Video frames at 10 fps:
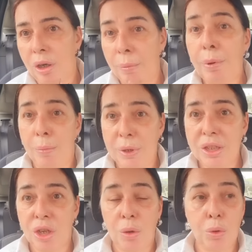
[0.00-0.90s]
I
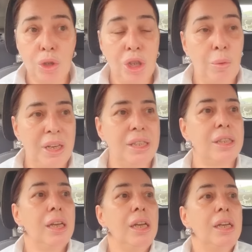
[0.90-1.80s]
promised that I would do
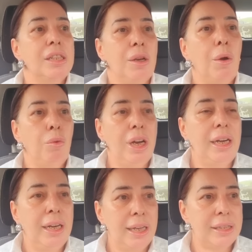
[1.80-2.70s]
it, so I
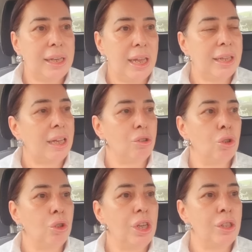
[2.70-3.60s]
really need to get that
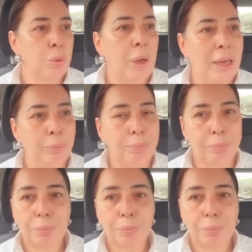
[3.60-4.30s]
done as well.